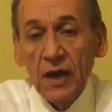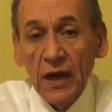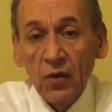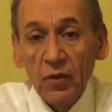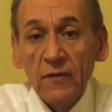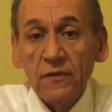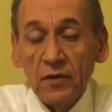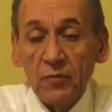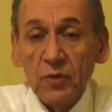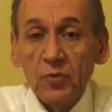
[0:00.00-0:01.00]

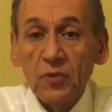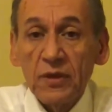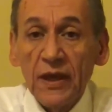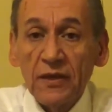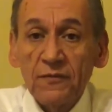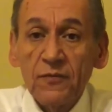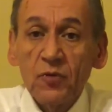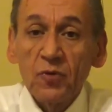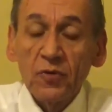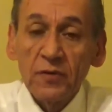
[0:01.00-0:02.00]
However, we would like
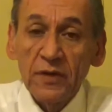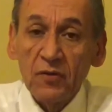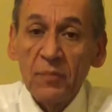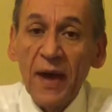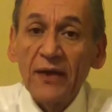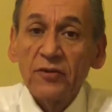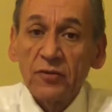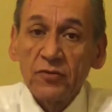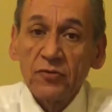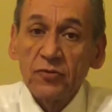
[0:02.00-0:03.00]
for the
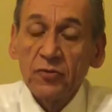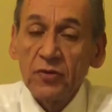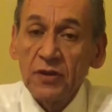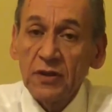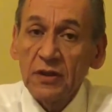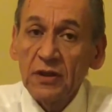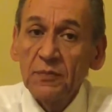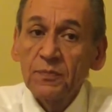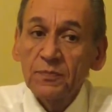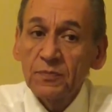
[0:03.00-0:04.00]
commanders to
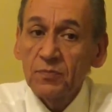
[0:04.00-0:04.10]
keep